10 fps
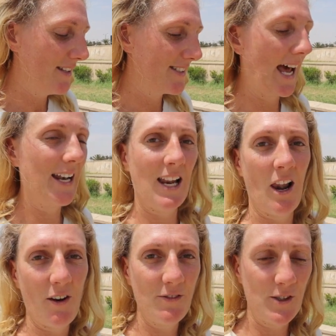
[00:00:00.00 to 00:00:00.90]
sadly, a
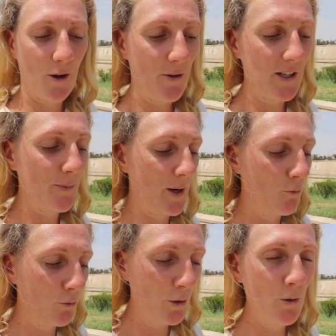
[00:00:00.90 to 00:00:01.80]
lot of stuff has
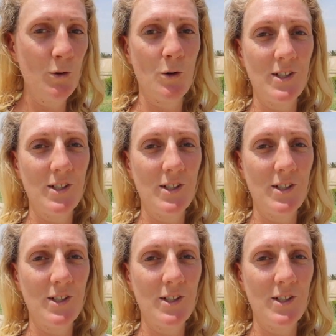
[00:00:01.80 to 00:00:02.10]
been ruined